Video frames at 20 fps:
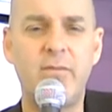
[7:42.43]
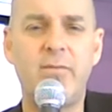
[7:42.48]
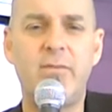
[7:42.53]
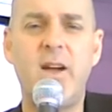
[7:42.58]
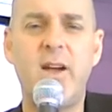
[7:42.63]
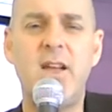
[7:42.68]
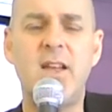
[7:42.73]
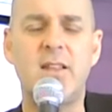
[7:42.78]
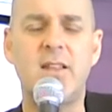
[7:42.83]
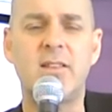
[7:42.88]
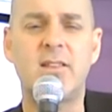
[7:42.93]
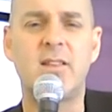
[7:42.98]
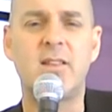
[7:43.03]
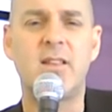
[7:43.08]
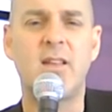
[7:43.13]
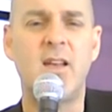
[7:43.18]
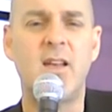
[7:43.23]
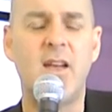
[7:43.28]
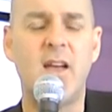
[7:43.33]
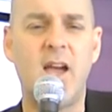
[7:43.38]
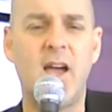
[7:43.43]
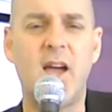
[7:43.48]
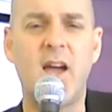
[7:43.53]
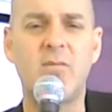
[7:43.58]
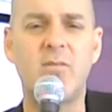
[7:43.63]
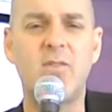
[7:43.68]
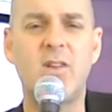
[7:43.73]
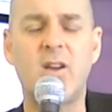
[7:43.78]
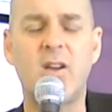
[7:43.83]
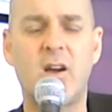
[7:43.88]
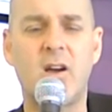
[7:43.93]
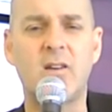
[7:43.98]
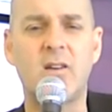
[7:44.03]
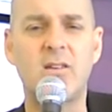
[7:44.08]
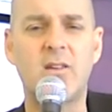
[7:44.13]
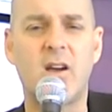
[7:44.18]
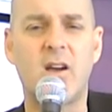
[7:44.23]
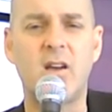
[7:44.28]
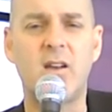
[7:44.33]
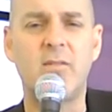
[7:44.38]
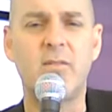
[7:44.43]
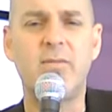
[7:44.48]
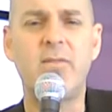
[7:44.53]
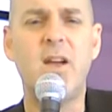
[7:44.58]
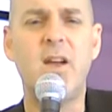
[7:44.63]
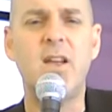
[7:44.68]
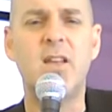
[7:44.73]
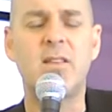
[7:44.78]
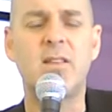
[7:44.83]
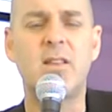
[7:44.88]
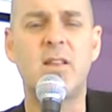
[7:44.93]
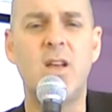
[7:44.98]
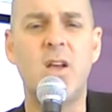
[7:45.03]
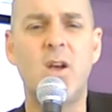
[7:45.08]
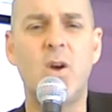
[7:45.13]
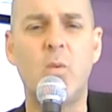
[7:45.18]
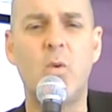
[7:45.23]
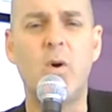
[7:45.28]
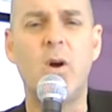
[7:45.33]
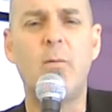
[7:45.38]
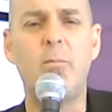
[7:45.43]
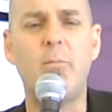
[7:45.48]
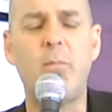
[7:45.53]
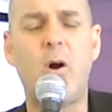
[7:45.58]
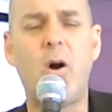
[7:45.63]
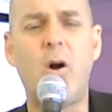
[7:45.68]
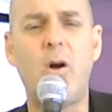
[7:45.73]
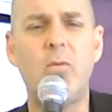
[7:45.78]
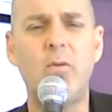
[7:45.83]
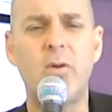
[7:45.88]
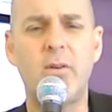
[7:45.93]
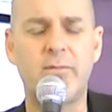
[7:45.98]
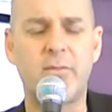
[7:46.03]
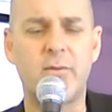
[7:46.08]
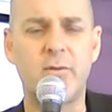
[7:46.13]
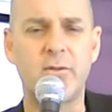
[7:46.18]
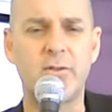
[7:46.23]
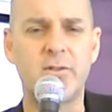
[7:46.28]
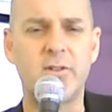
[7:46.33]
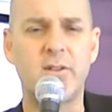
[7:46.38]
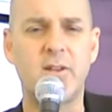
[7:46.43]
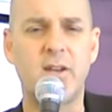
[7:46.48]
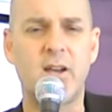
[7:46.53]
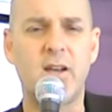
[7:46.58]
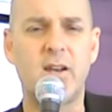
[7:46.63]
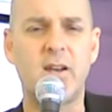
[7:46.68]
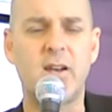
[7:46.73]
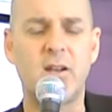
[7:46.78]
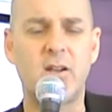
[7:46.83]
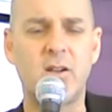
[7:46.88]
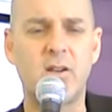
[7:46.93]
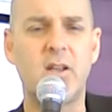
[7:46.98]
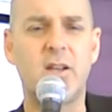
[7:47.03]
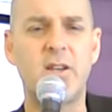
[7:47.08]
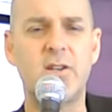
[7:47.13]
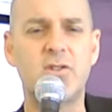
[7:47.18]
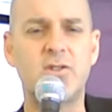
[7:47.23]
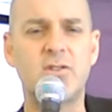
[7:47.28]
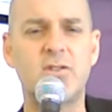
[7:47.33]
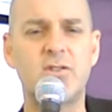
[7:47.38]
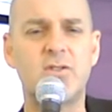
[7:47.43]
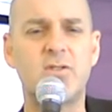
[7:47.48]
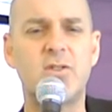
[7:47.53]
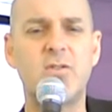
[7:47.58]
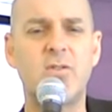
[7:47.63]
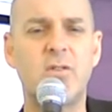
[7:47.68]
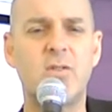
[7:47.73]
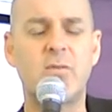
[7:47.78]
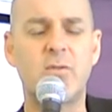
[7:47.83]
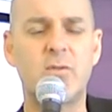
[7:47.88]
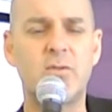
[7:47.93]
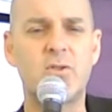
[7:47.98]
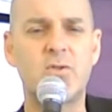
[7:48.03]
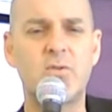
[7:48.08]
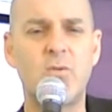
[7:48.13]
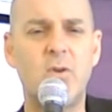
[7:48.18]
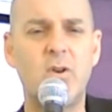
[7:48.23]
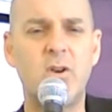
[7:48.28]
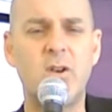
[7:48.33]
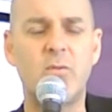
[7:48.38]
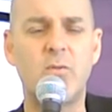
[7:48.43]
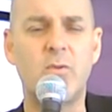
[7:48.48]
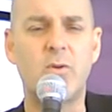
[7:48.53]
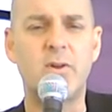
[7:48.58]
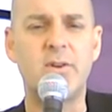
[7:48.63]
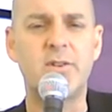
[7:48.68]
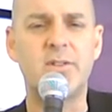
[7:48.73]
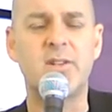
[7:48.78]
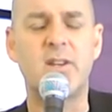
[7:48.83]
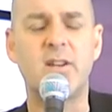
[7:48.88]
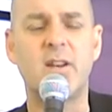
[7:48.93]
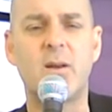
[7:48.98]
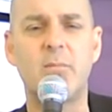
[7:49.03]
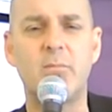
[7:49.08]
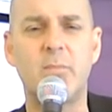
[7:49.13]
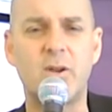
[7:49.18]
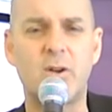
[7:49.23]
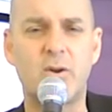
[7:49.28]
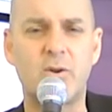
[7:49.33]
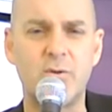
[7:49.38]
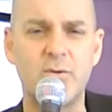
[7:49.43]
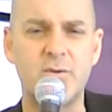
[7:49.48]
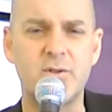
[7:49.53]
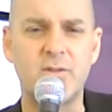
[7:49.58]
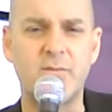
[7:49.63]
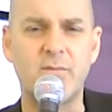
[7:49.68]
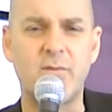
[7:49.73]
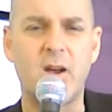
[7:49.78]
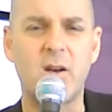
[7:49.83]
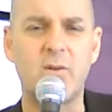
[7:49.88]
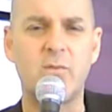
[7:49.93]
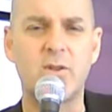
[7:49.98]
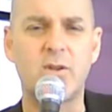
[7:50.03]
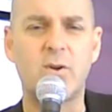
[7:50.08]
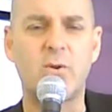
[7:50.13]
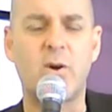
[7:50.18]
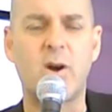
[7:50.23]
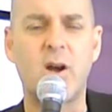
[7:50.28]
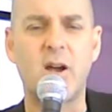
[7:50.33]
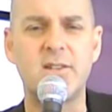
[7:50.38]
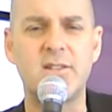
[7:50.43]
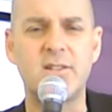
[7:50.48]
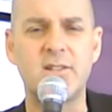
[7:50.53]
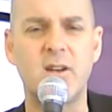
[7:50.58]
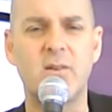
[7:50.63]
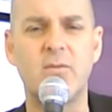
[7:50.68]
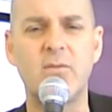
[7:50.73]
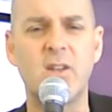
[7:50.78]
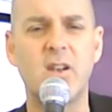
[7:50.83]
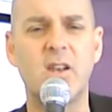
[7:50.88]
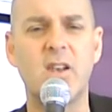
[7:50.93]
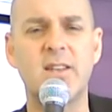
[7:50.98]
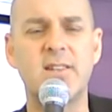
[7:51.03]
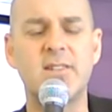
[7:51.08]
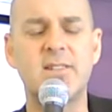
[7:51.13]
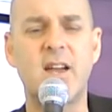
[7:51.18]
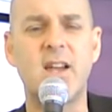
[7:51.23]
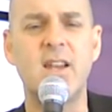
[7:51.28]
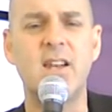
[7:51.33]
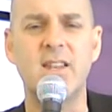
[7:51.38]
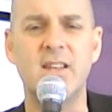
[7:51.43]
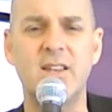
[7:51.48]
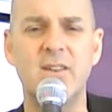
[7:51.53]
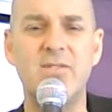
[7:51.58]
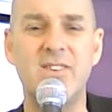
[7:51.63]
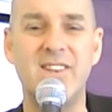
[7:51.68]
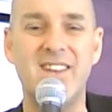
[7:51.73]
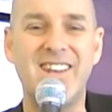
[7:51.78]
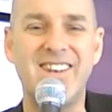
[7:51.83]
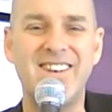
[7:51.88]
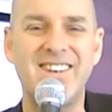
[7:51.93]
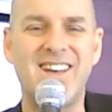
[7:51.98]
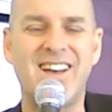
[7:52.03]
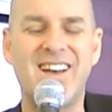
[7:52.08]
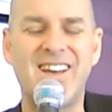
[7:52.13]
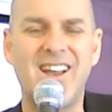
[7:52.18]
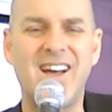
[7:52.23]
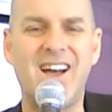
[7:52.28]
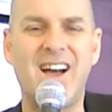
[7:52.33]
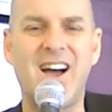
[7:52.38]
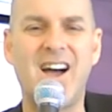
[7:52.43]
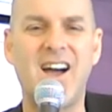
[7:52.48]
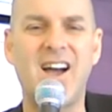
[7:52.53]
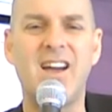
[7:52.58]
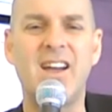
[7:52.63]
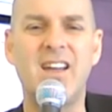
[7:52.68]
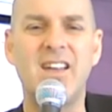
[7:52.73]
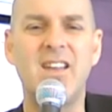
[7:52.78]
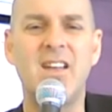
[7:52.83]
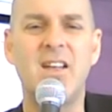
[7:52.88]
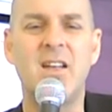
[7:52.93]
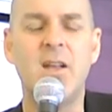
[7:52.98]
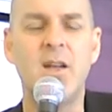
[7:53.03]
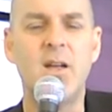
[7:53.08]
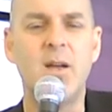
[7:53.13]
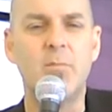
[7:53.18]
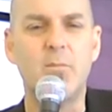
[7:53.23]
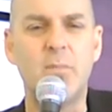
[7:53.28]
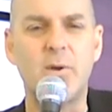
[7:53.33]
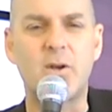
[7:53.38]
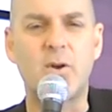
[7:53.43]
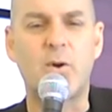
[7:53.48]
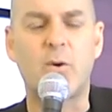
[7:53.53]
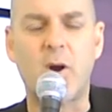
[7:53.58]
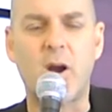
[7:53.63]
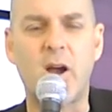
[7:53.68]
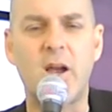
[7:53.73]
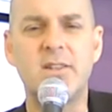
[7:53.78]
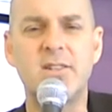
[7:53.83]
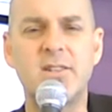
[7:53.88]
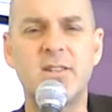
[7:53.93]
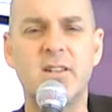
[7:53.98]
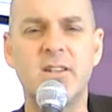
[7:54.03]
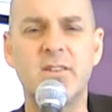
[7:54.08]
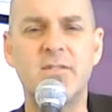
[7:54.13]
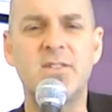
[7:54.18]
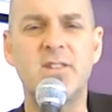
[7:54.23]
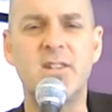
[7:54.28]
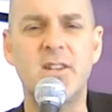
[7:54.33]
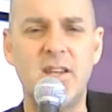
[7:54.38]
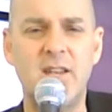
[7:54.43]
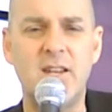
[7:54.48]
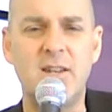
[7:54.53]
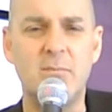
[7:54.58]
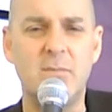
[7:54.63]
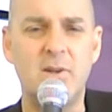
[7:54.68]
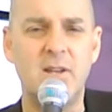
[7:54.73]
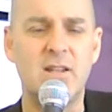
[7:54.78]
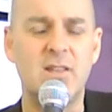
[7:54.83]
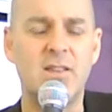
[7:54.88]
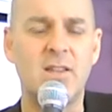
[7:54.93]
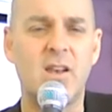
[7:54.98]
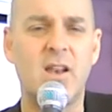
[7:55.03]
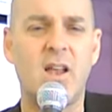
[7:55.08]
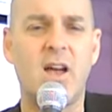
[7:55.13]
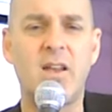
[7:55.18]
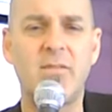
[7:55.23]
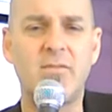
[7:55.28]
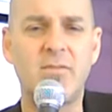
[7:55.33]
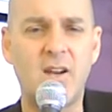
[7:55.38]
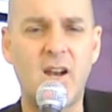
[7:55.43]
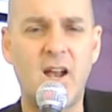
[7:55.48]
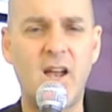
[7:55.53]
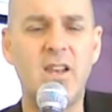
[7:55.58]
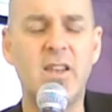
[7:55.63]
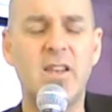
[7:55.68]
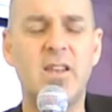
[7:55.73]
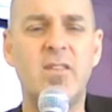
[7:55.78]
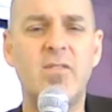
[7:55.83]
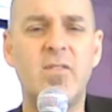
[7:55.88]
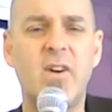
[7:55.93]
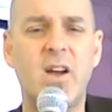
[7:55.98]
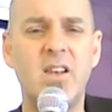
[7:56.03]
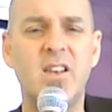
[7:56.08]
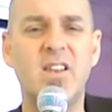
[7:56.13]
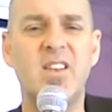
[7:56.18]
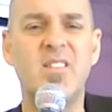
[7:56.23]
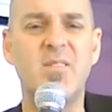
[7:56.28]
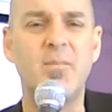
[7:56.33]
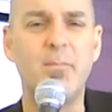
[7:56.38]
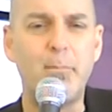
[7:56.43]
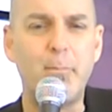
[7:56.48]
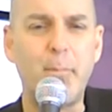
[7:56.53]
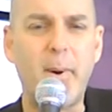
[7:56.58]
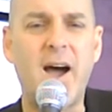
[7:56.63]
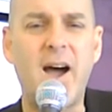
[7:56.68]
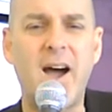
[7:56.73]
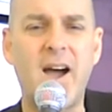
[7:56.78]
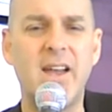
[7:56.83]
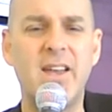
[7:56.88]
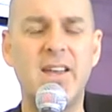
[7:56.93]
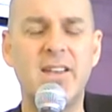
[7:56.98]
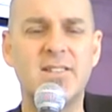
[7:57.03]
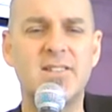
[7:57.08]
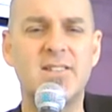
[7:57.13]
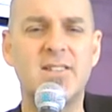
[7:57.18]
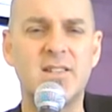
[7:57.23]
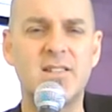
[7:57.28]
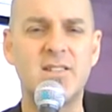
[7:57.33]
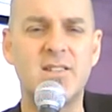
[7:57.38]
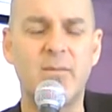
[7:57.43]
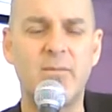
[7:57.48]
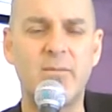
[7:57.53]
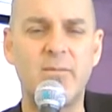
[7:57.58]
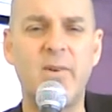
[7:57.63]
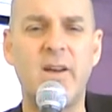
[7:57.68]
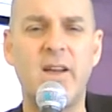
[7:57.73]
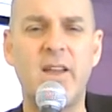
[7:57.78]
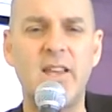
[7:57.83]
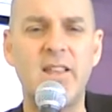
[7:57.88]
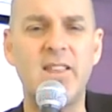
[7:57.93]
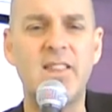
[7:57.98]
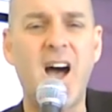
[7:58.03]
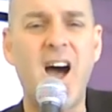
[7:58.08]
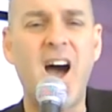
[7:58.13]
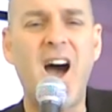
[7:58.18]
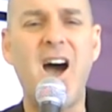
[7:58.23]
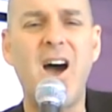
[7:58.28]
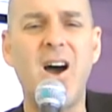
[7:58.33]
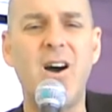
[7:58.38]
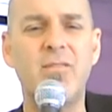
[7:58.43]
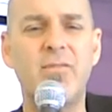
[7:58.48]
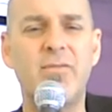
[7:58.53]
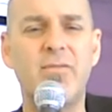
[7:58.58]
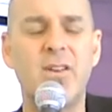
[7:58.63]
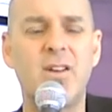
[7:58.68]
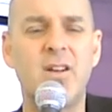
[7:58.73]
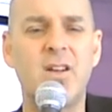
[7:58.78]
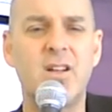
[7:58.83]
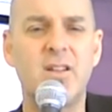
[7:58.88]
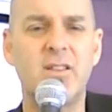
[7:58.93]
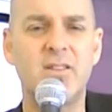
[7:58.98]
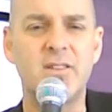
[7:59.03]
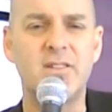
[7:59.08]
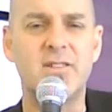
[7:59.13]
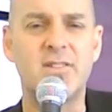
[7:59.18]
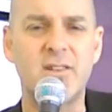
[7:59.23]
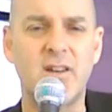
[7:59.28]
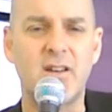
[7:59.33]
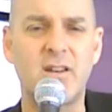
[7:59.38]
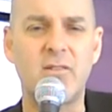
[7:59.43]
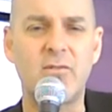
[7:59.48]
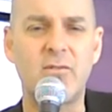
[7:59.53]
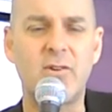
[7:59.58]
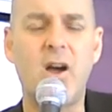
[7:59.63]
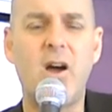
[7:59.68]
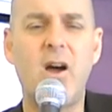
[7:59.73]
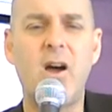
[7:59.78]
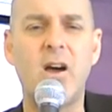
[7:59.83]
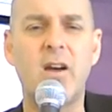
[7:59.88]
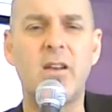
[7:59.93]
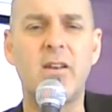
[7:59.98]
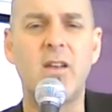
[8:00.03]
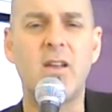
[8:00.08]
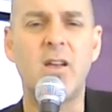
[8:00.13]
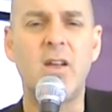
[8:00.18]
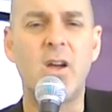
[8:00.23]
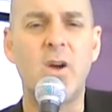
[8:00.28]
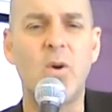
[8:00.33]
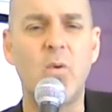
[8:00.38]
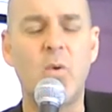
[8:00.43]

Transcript: of faith have the God kind of faith. Well, Paul referred to that in Galatians 2 and verse 20, where he said, I've been crucified with Christ, nevertheless I live, yet not I, but Christ lives in me, and the life that I live, I live by, it says, the faith of the Son of God.